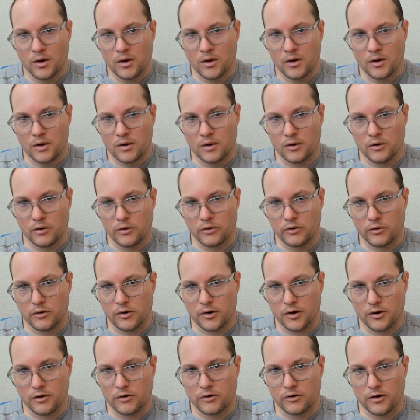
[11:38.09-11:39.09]
It also
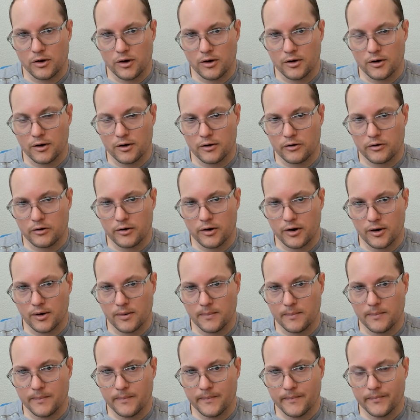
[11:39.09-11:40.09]
takes a lot less
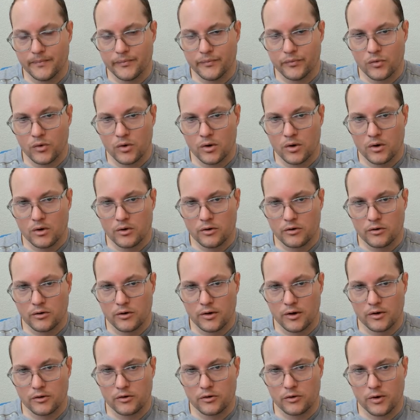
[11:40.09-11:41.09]
time, so
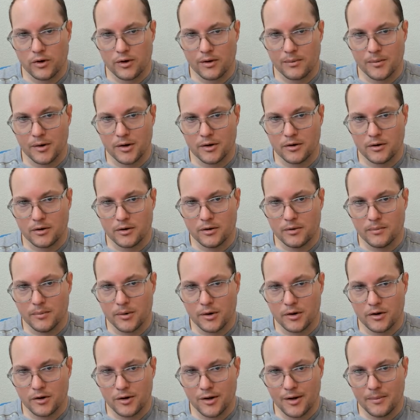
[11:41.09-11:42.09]
that's recommended, but
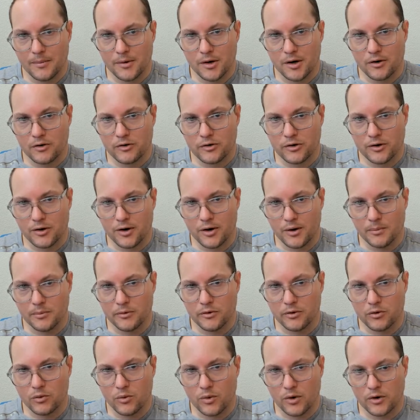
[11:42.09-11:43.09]
the lamination helps
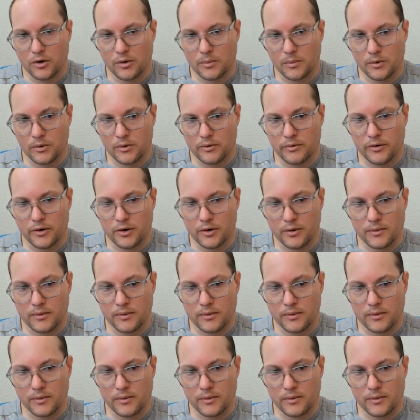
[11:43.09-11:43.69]
with waterproofing.